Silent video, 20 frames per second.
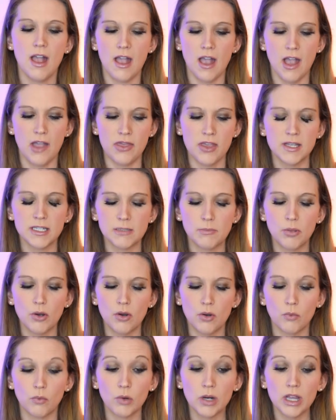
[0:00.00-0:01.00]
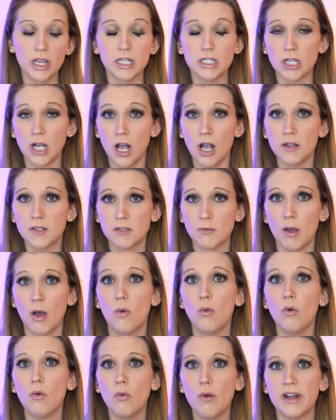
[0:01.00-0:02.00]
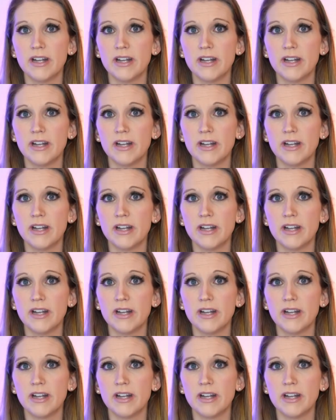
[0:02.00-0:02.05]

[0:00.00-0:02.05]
And this book really talks about, well,